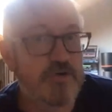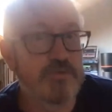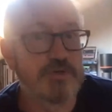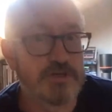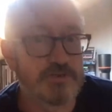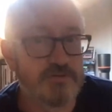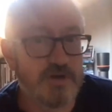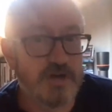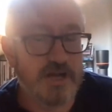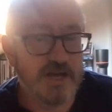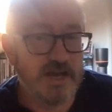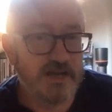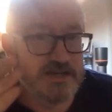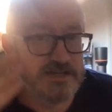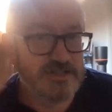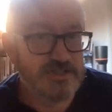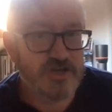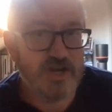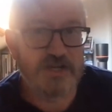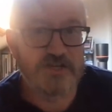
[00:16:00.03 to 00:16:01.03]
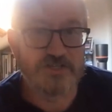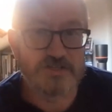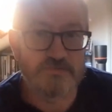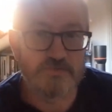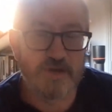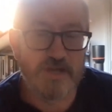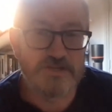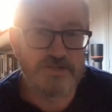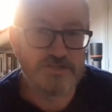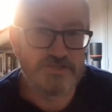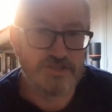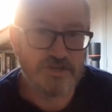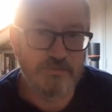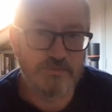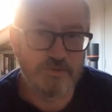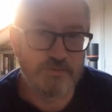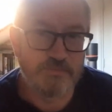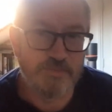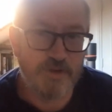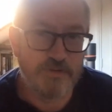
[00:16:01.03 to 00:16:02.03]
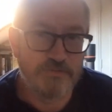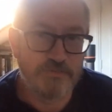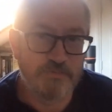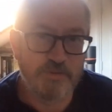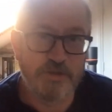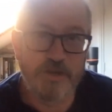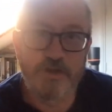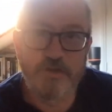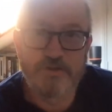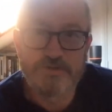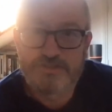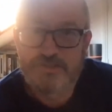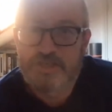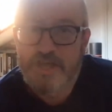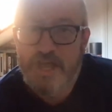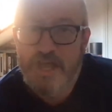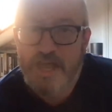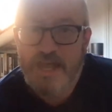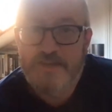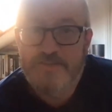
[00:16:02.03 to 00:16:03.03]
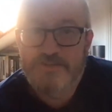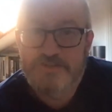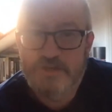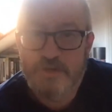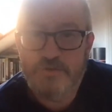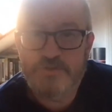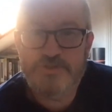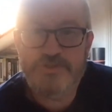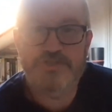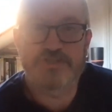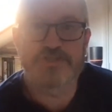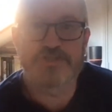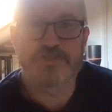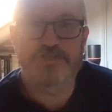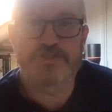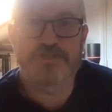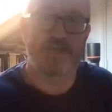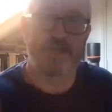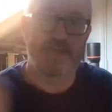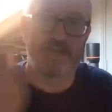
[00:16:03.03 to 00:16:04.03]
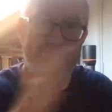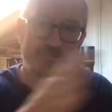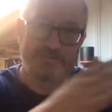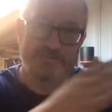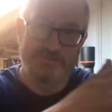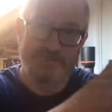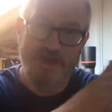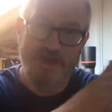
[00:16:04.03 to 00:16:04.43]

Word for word: whole career and his changing relationship with both plants can and consciousness and